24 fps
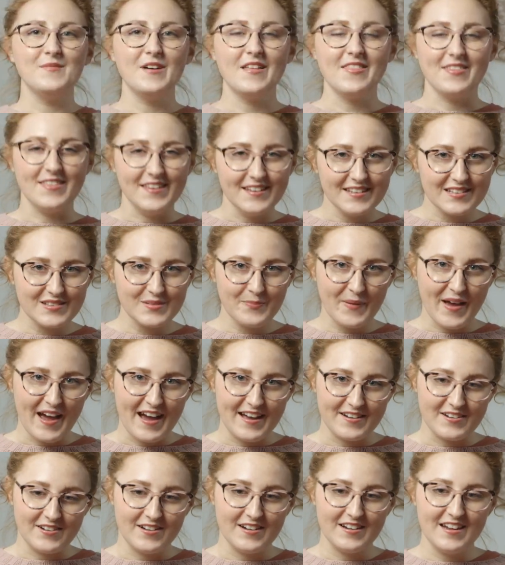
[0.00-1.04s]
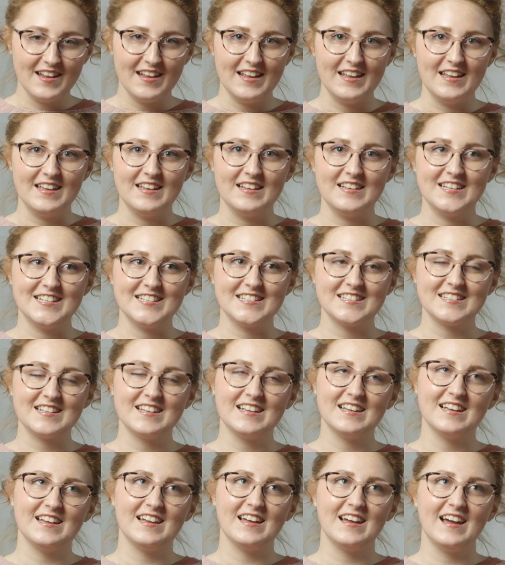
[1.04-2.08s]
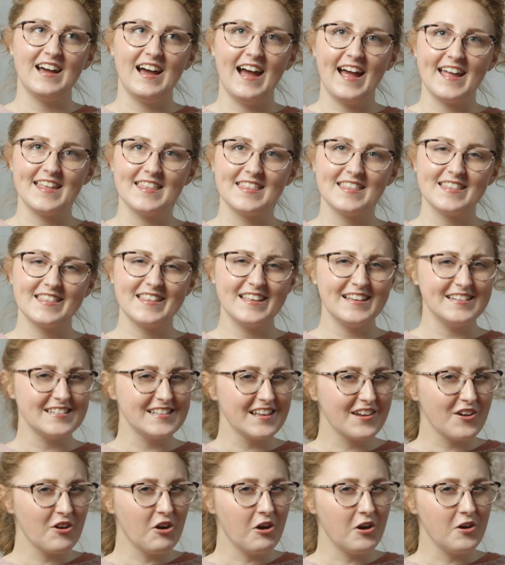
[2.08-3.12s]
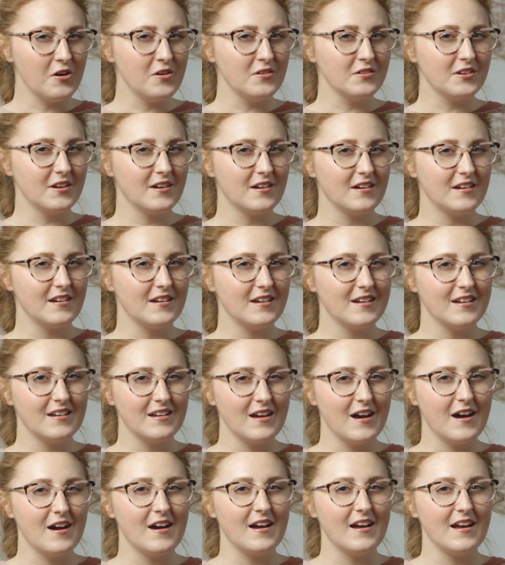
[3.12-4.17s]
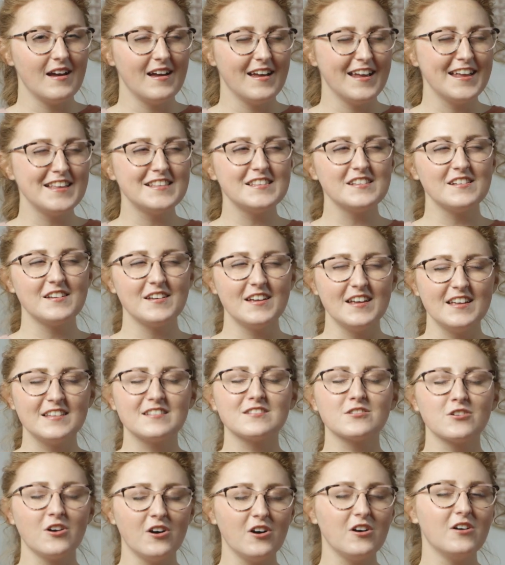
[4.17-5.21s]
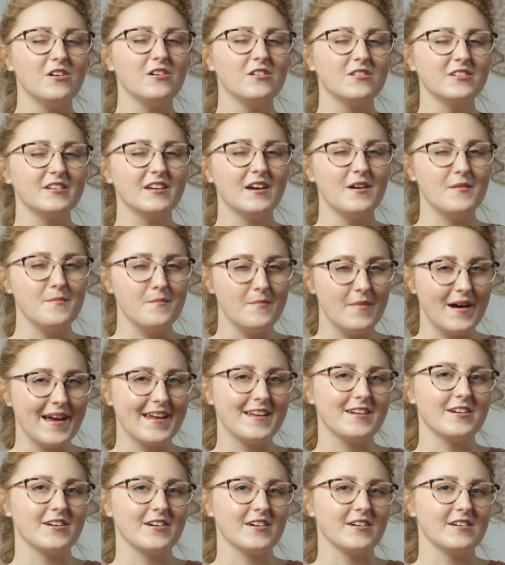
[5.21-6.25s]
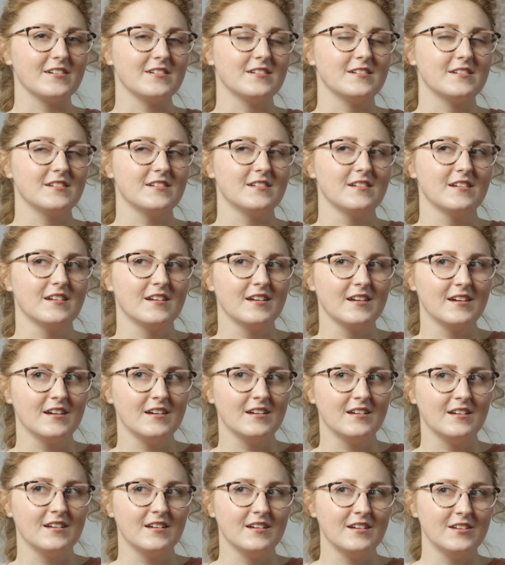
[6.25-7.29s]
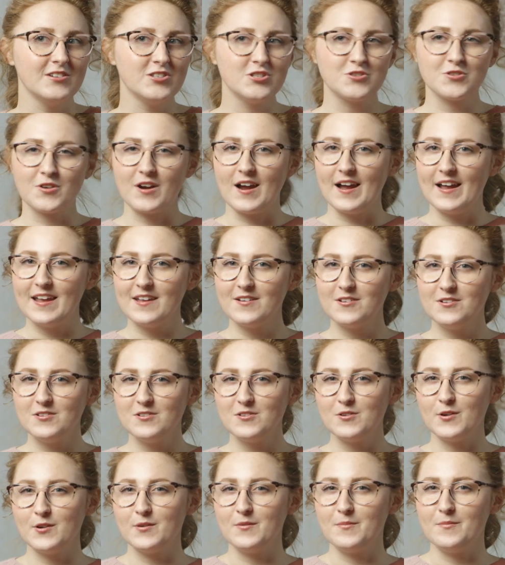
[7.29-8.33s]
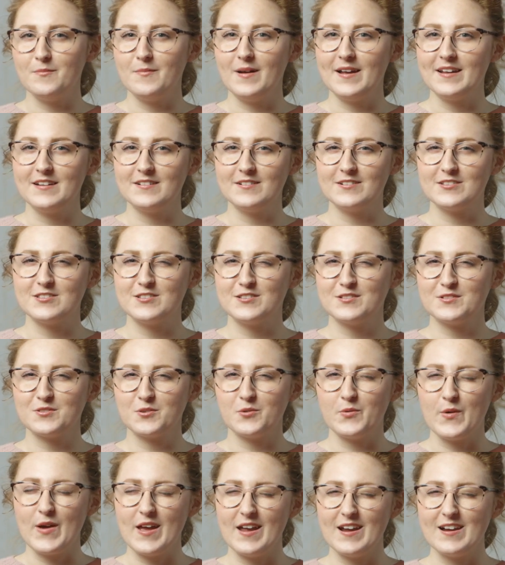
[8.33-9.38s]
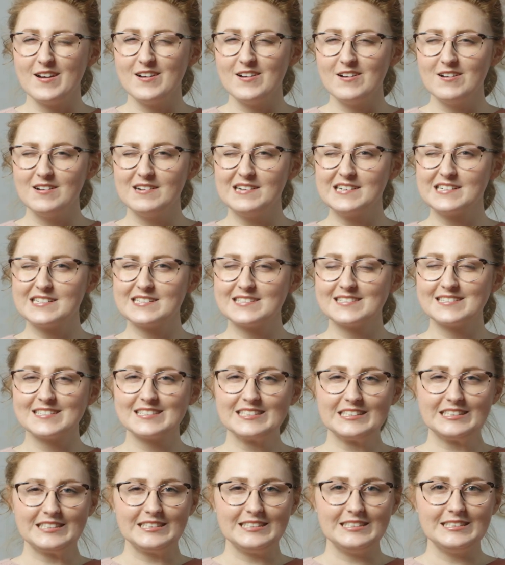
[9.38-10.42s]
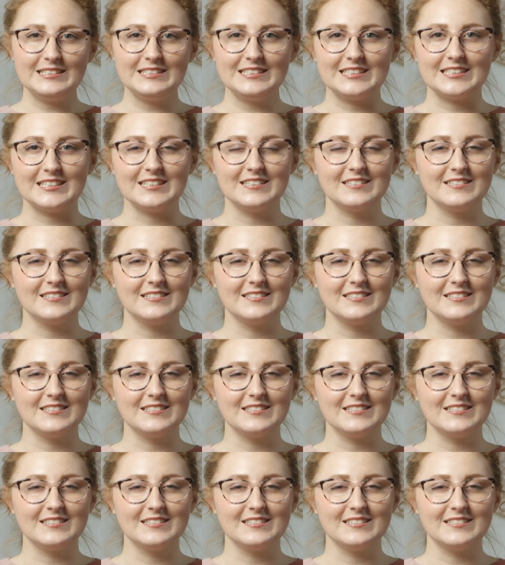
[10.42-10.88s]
this pattern is it called? It's called a mitered triangle or a mitered square. Yeah,